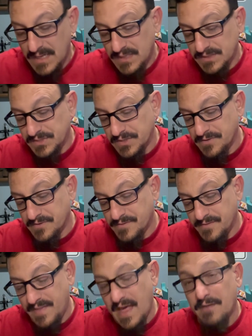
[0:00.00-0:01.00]
So
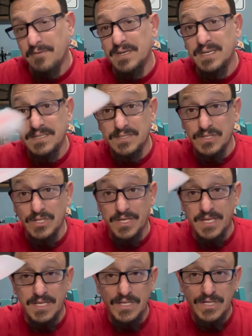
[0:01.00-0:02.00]
that one is
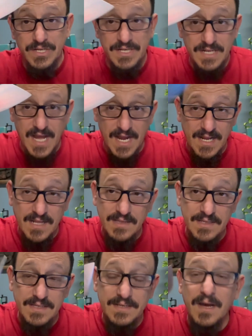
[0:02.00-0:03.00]
looking good. Got it
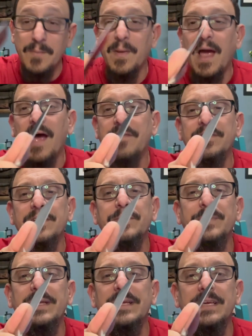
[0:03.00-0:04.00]
cleaned up after
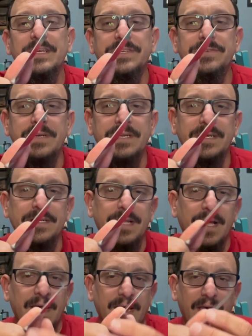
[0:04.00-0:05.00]
being heat treated,
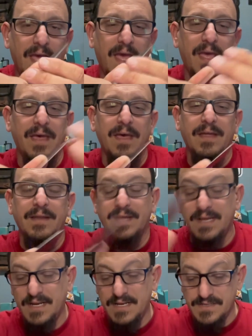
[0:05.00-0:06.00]
and
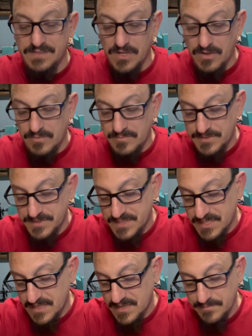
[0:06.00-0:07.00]
it is
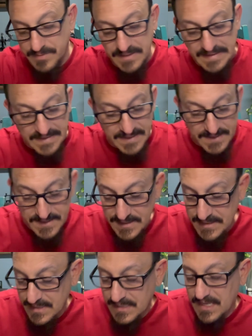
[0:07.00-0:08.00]
almost completed.
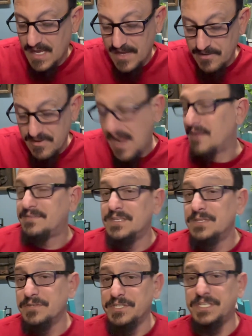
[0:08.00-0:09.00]
I don't have to
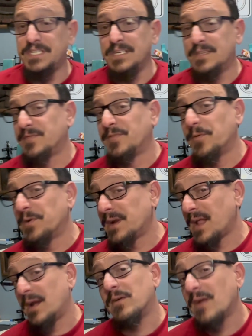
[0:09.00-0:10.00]
do a sheath for it.
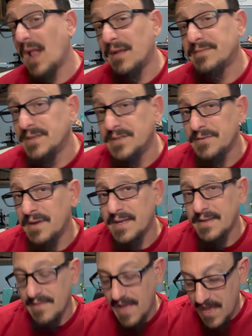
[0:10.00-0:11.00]
I don't have to do any
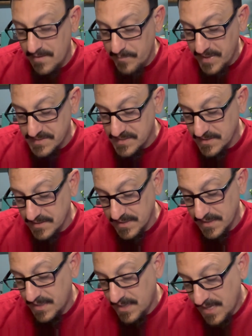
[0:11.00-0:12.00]
of that.
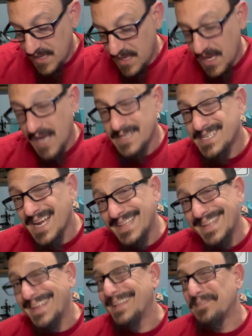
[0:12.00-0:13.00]
Basically, I just got
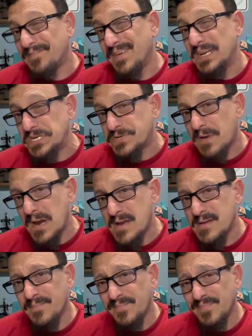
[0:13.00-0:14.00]
to get the finish
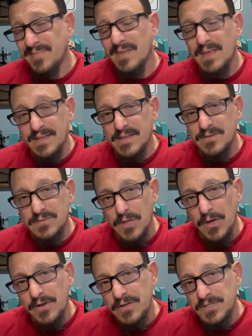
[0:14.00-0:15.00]
right, get those
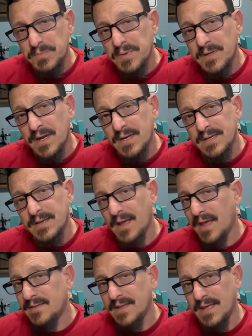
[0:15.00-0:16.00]
logos put on it,
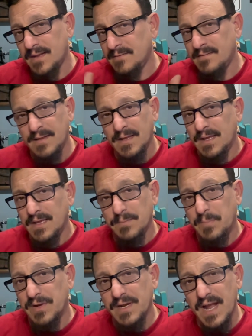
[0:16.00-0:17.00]
and then
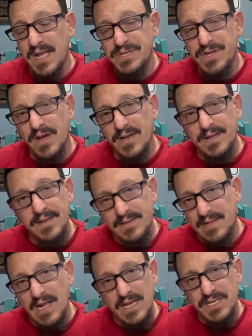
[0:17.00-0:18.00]
put an edge on it, and
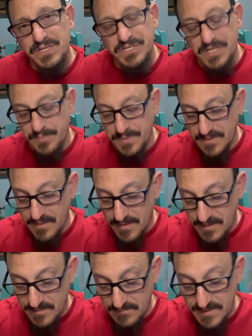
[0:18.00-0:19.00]
then I can ship it
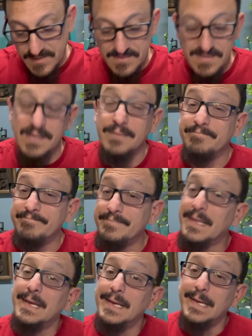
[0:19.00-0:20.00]
all the way to Tim
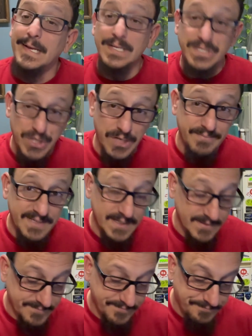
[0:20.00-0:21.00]
in Germany,
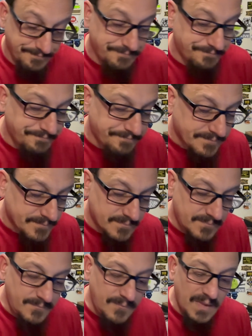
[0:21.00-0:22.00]

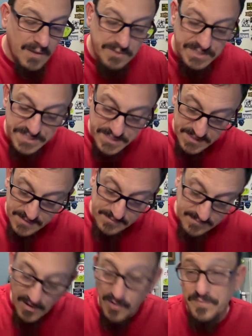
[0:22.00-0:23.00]
which
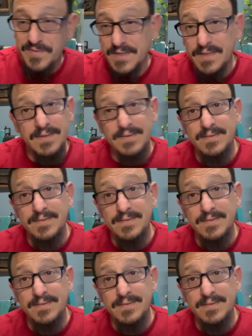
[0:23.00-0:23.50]
hopefully